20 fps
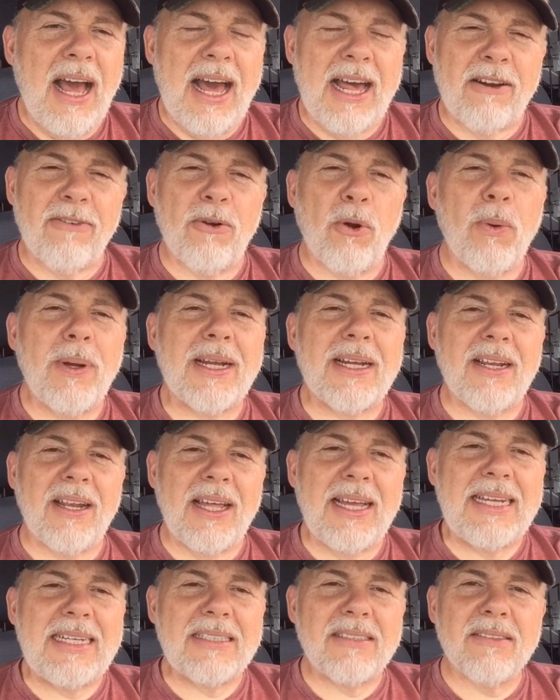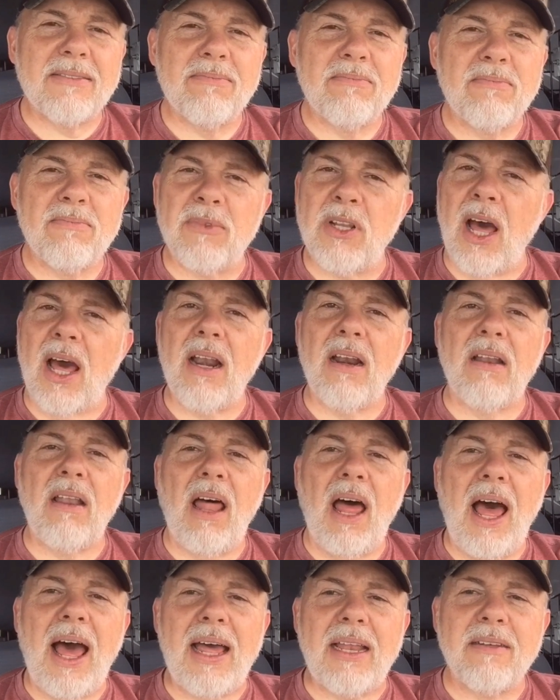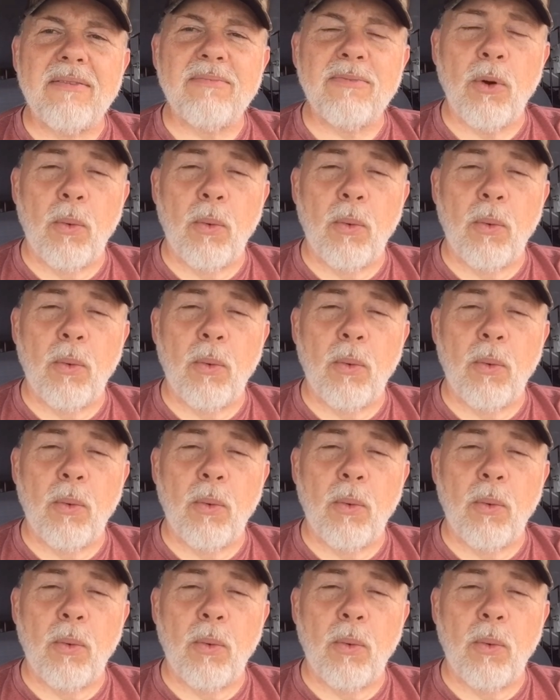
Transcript: at a quick glance, not a lot,